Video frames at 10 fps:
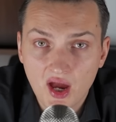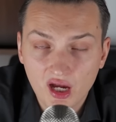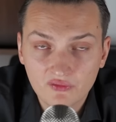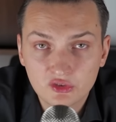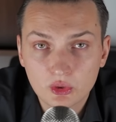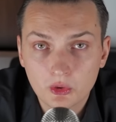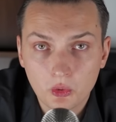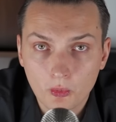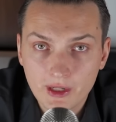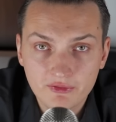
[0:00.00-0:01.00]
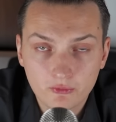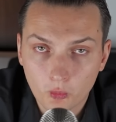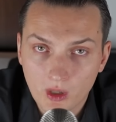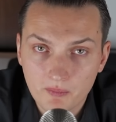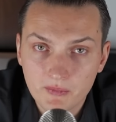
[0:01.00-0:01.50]
after wave
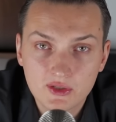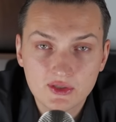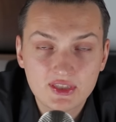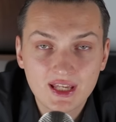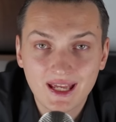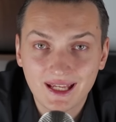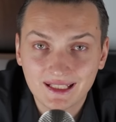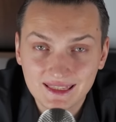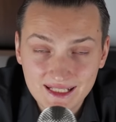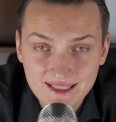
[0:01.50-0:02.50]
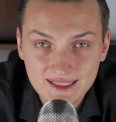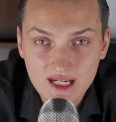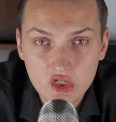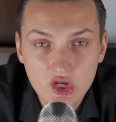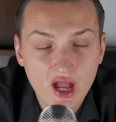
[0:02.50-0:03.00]
one, because at that
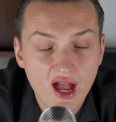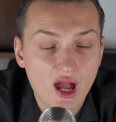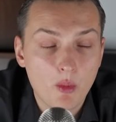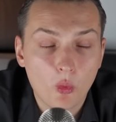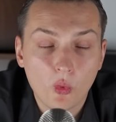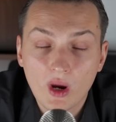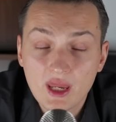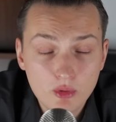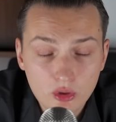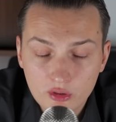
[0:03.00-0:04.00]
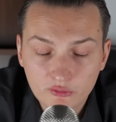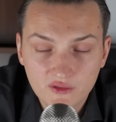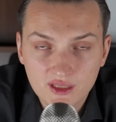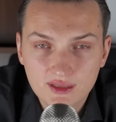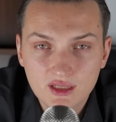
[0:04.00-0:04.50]
stage, I'm way more
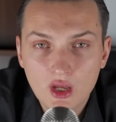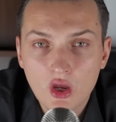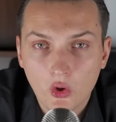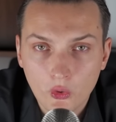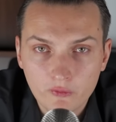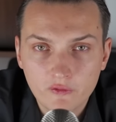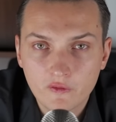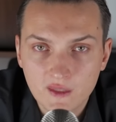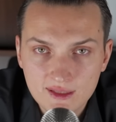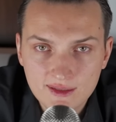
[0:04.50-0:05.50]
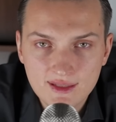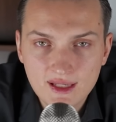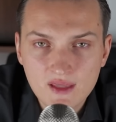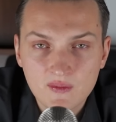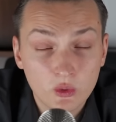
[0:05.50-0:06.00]
confident on the things
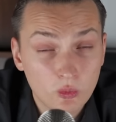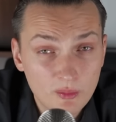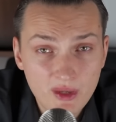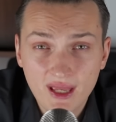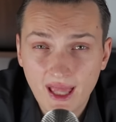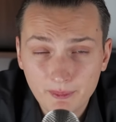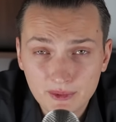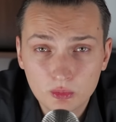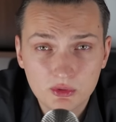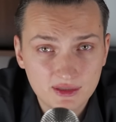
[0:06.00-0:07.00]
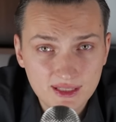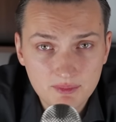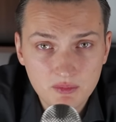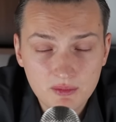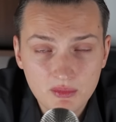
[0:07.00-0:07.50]
that will be happening with
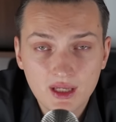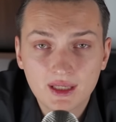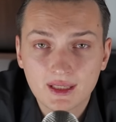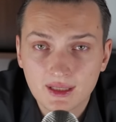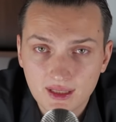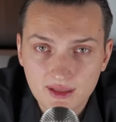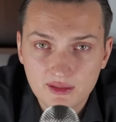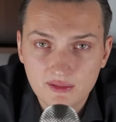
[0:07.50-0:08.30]
this meme in the